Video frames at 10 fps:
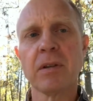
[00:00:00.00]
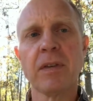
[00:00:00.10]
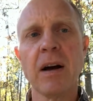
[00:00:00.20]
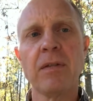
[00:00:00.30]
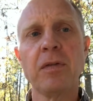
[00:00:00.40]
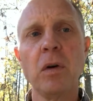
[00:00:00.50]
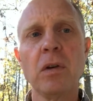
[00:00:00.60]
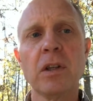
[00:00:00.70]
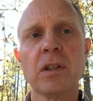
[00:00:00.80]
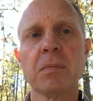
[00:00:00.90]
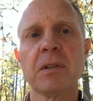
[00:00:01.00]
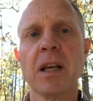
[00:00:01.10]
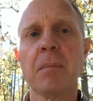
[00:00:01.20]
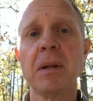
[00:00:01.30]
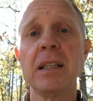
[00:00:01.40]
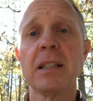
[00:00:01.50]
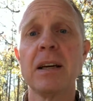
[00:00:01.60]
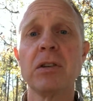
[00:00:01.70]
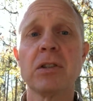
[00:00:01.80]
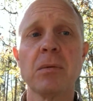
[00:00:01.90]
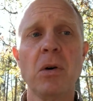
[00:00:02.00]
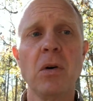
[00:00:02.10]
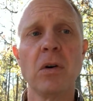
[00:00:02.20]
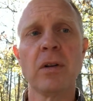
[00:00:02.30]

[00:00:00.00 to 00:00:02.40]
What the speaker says: The 5 foolish said, please give us some oil.